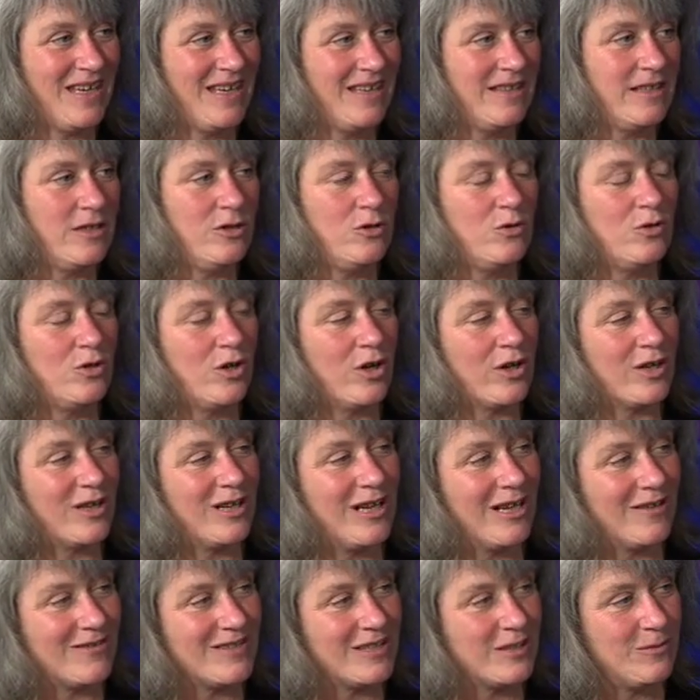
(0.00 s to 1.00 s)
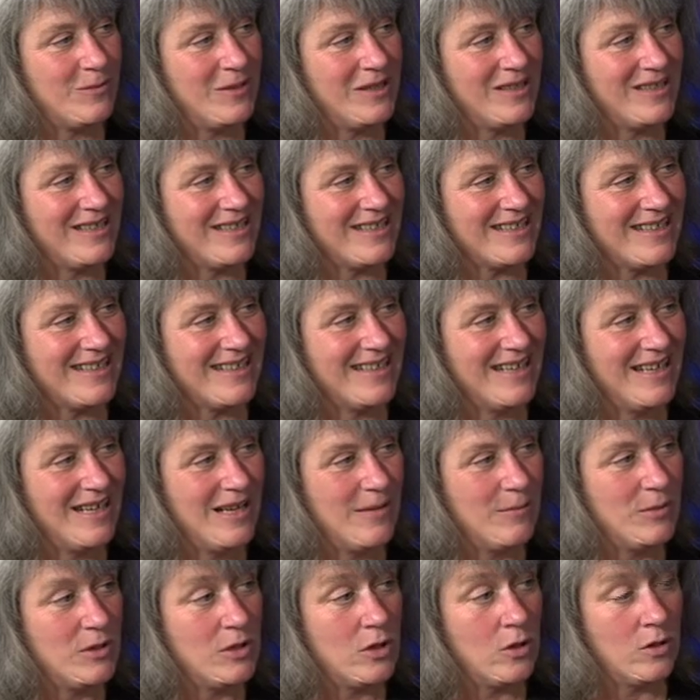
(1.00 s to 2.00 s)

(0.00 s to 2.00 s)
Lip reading: then you're not going to have stability. But